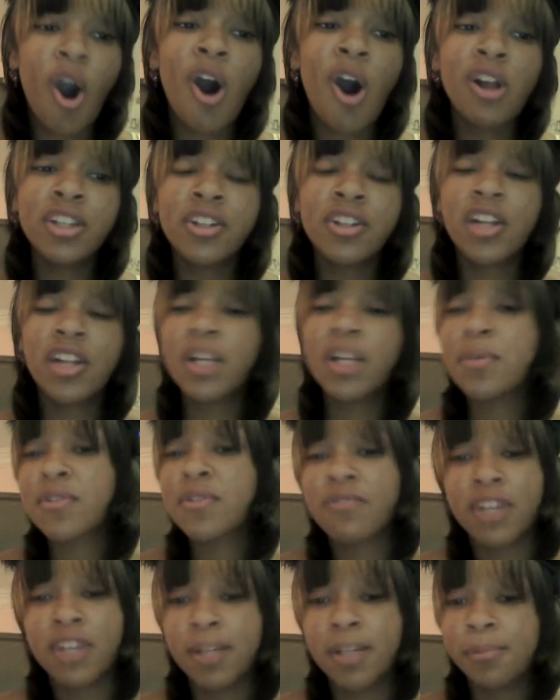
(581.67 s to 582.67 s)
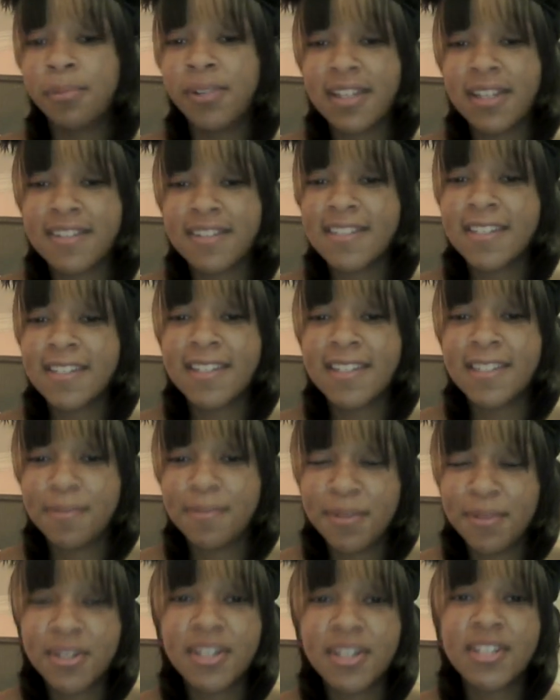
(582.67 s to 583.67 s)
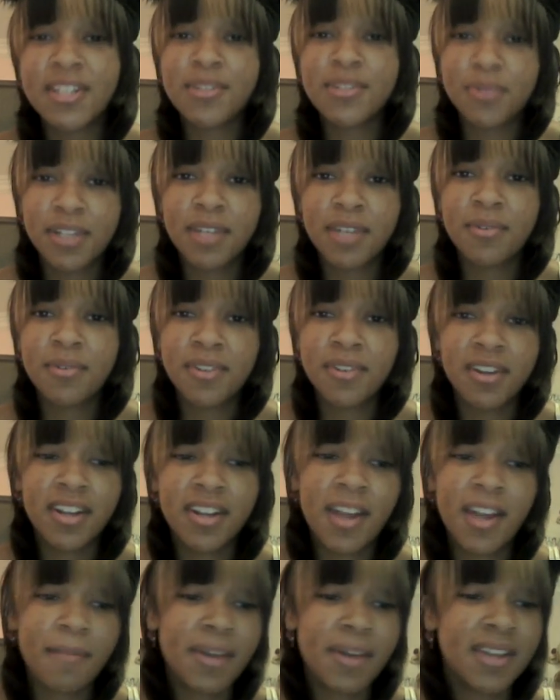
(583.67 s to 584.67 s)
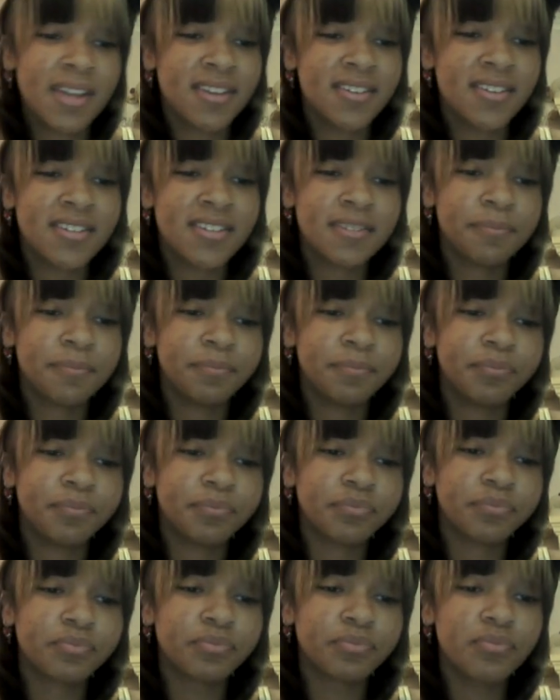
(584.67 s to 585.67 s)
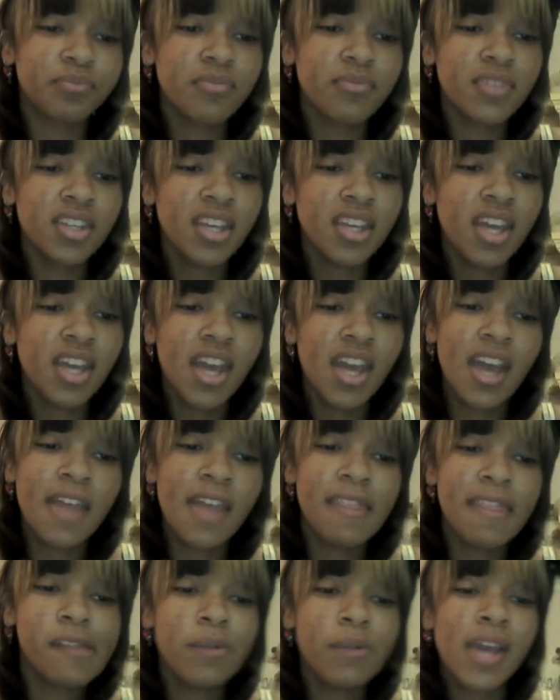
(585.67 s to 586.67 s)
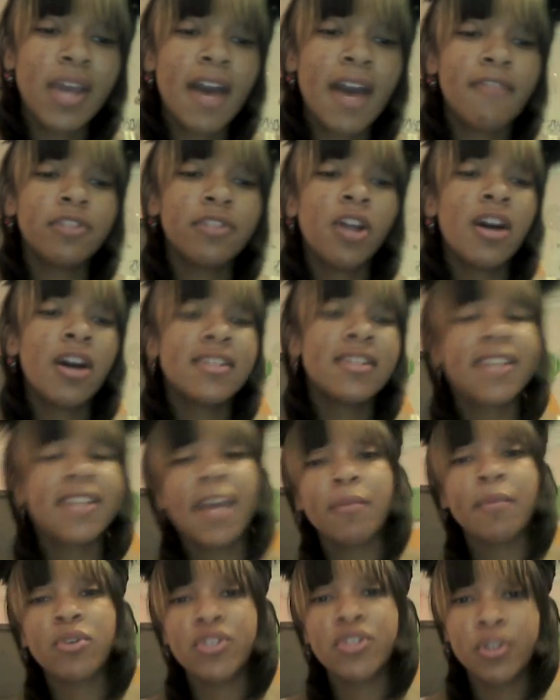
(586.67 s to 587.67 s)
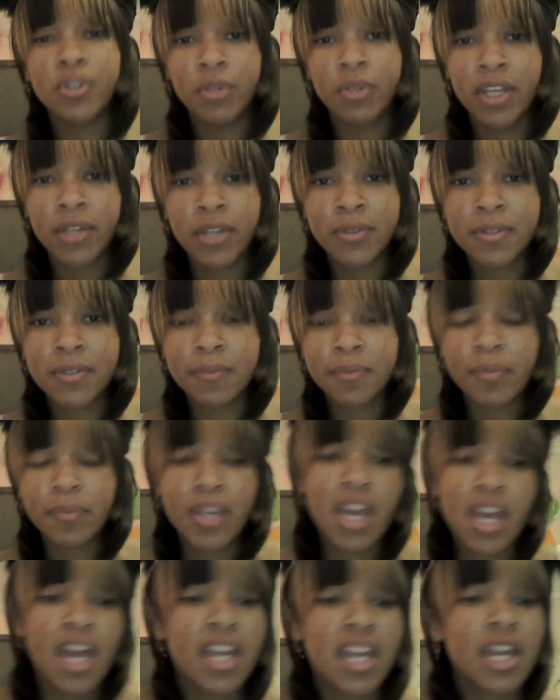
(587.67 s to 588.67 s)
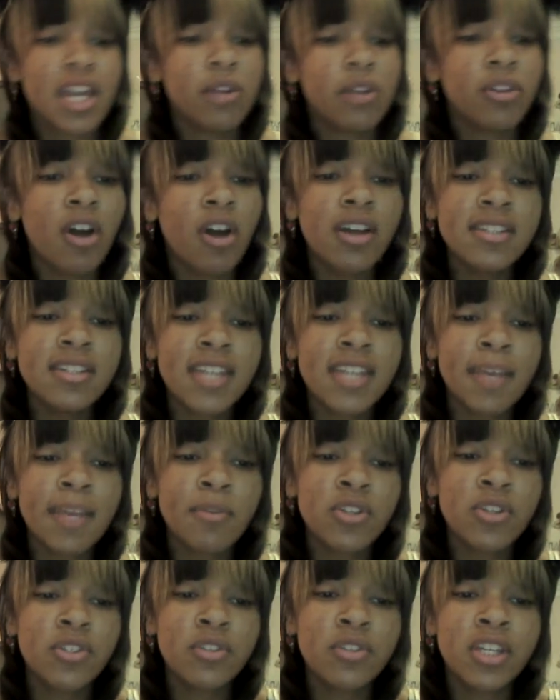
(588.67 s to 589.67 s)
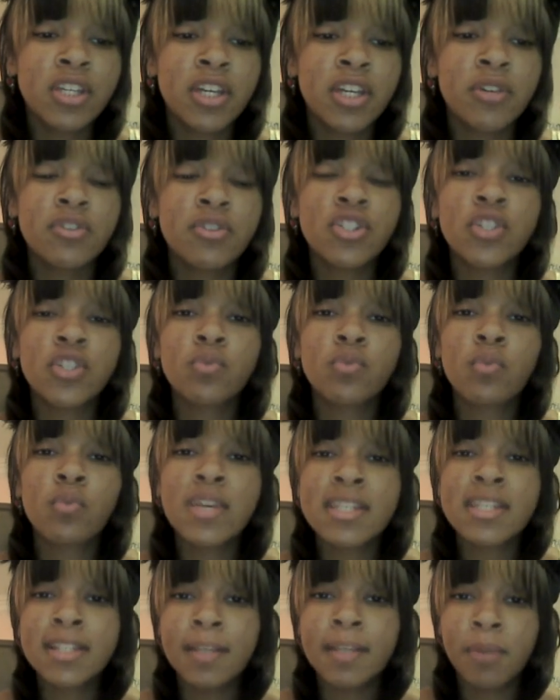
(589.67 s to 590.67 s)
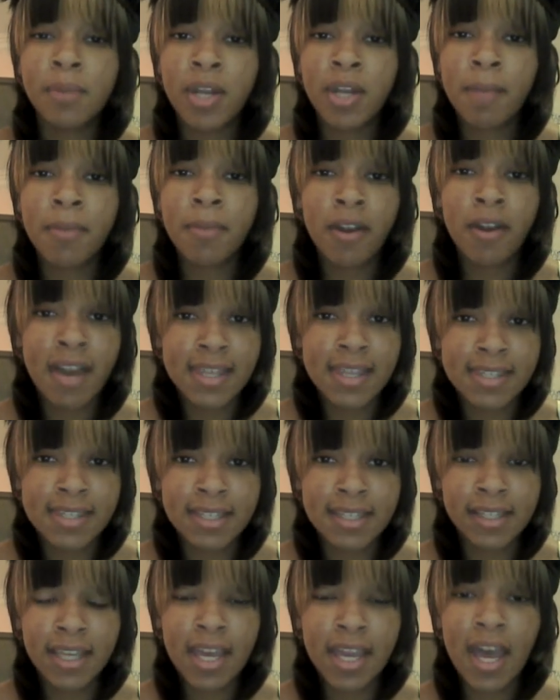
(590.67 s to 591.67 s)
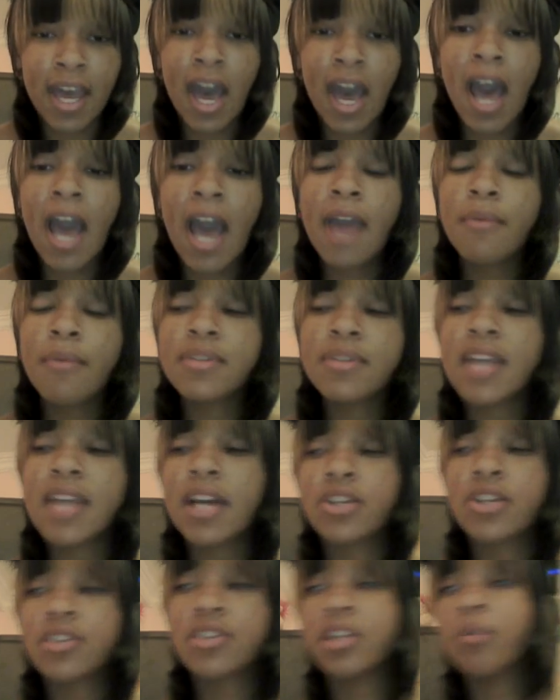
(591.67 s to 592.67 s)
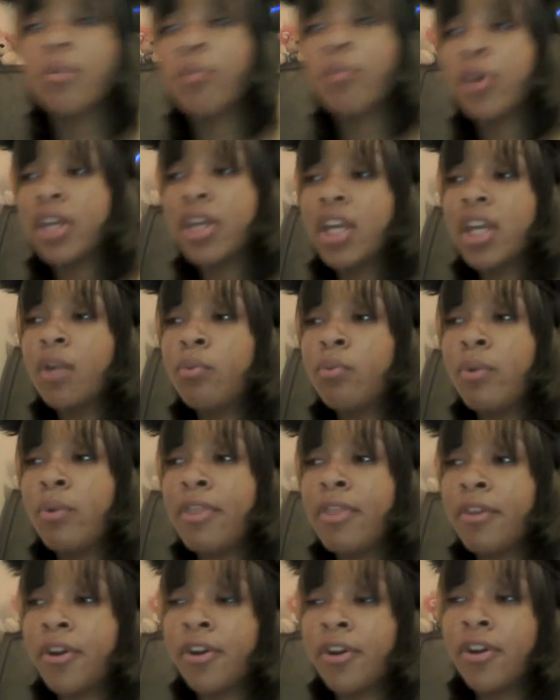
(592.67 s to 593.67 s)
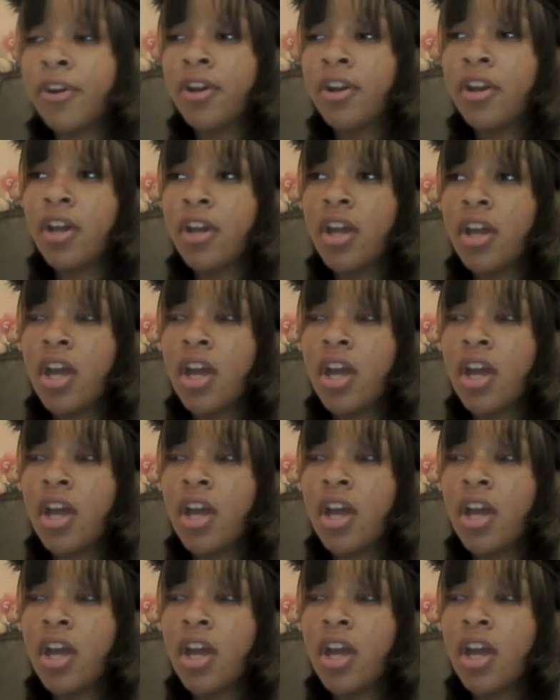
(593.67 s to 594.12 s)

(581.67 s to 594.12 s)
all in all, it was a very pleasant experience working with her to get my ears. Then we have LostGamerStudios. Now, LostGamerStudios just recently put up their Etsy link. I was actually working with her,